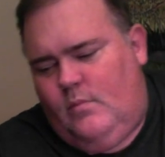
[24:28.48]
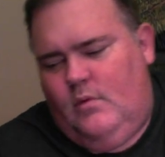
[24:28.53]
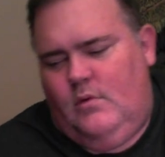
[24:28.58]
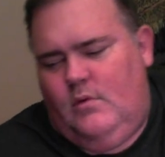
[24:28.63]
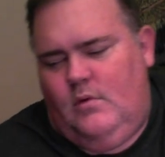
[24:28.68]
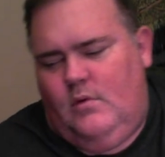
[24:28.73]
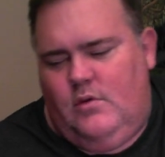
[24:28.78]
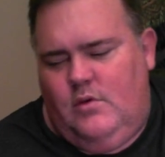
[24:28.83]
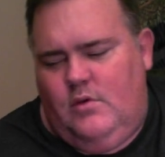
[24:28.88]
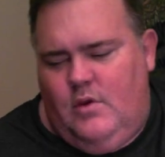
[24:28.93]

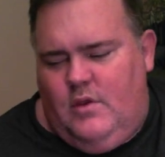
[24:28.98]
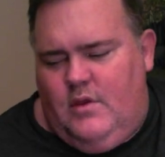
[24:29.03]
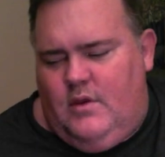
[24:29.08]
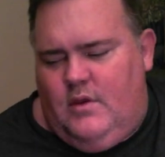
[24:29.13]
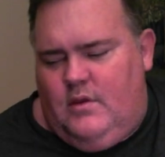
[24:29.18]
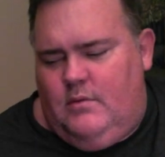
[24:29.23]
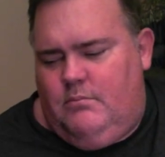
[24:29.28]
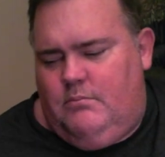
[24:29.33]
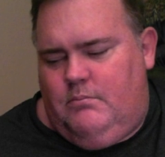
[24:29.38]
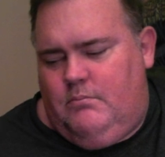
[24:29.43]

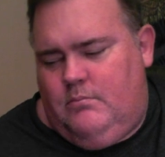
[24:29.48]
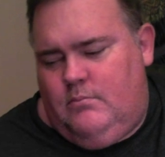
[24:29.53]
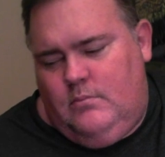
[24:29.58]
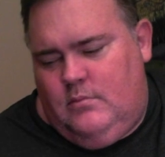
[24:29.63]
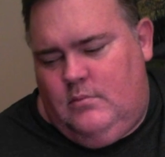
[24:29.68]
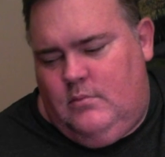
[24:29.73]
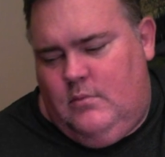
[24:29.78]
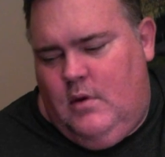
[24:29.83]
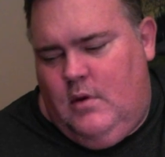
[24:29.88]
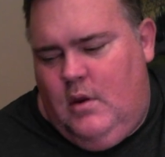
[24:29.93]
That
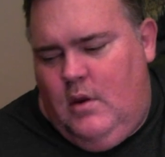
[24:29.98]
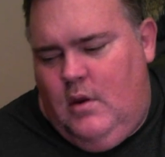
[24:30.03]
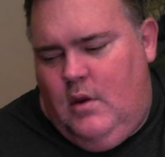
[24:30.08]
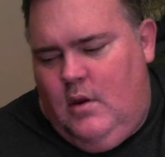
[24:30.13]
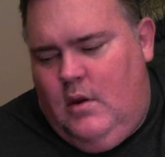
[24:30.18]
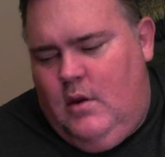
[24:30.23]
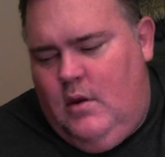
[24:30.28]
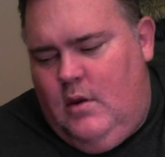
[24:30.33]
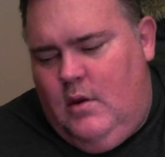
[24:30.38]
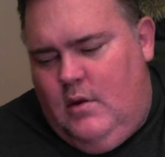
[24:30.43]

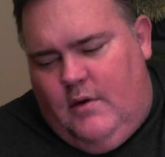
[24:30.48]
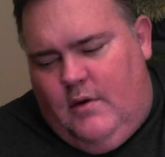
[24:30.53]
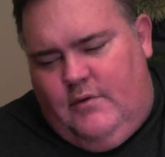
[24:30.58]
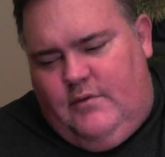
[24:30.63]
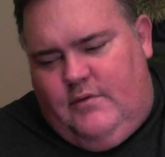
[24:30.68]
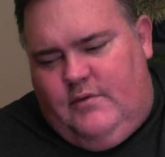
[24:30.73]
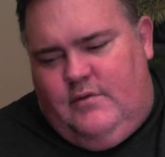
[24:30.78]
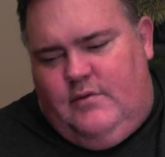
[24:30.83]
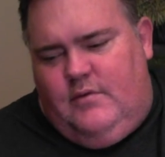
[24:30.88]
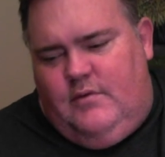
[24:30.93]

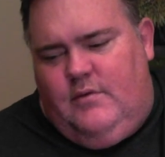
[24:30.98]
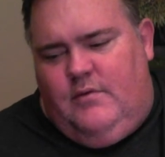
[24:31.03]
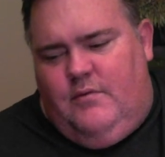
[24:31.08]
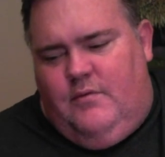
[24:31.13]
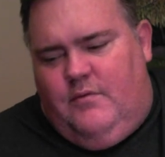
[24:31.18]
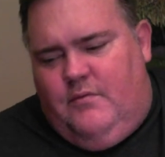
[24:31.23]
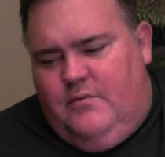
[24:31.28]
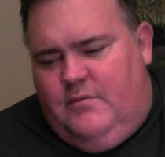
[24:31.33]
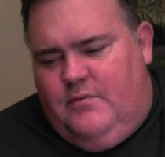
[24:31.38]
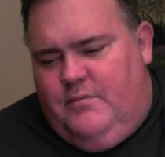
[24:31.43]
was
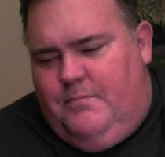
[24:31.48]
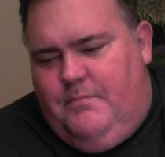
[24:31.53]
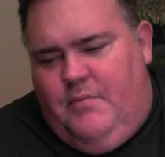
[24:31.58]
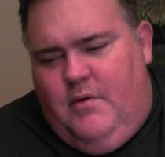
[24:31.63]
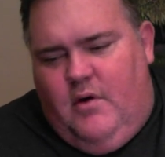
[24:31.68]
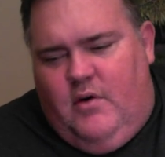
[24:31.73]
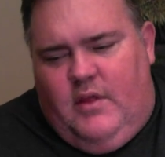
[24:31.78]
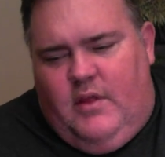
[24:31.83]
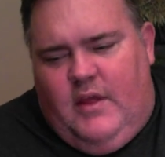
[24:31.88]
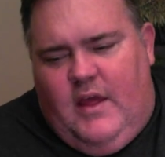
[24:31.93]

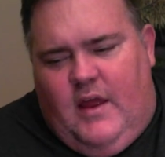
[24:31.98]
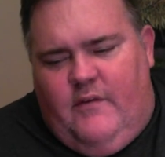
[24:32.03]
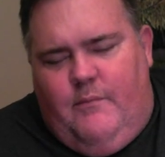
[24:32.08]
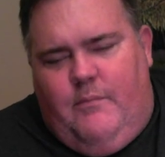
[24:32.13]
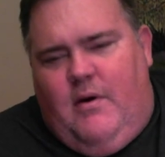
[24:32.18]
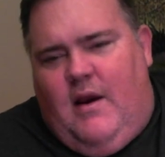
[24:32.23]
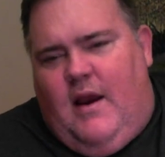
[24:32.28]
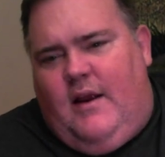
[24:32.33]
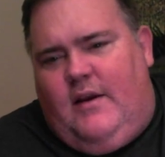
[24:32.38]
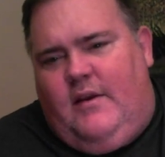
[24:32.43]
purely out of
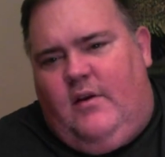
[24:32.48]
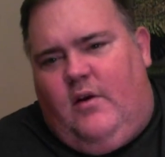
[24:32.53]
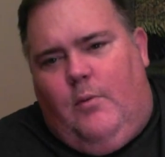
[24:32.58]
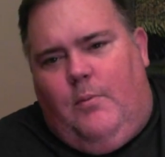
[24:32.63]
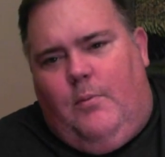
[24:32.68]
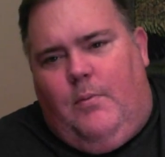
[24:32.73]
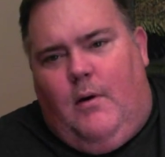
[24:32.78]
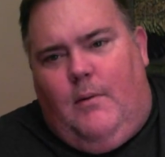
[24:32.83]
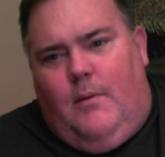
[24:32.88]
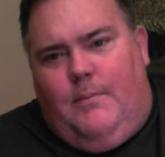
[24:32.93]
practical
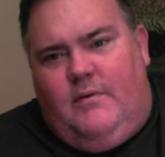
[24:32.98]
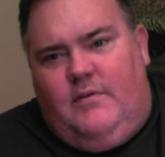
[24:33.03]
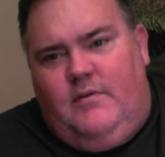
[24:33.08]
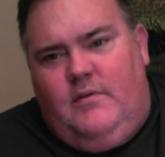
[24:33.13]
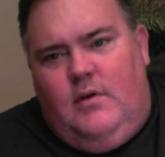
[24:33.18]
purpose.